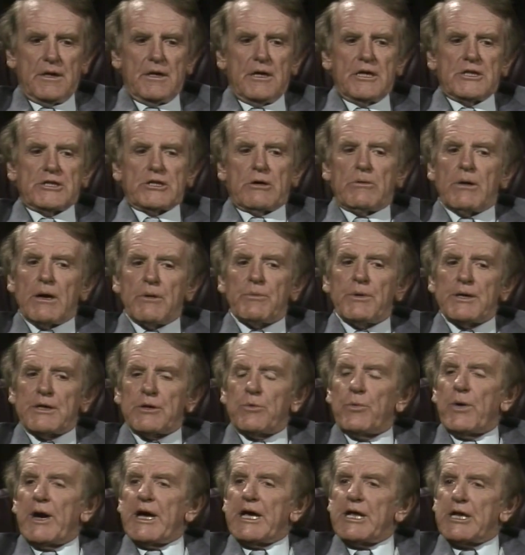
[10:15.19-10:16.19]
So I went
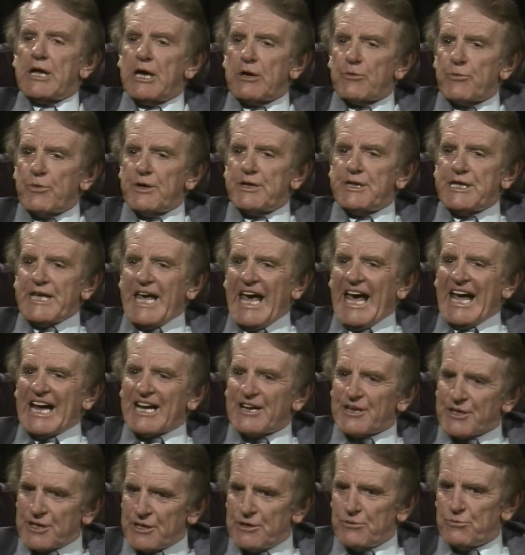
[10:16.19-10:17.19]
away and I read the
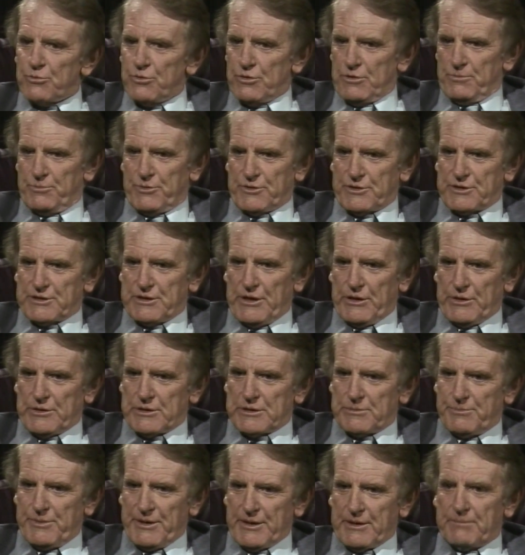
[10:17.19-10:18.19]
Anglican rule book, so to
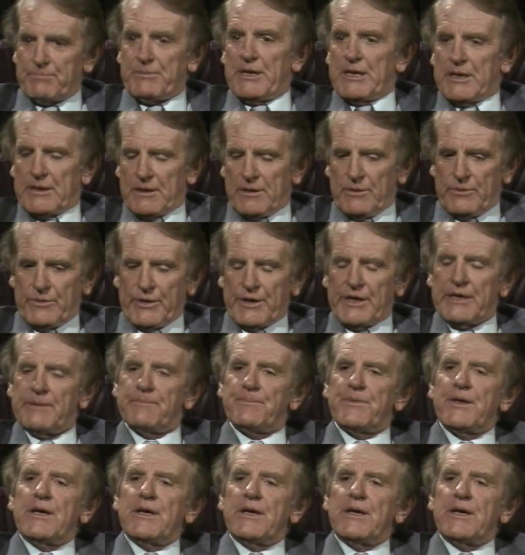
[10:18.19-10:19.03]
speak, being a lawyer,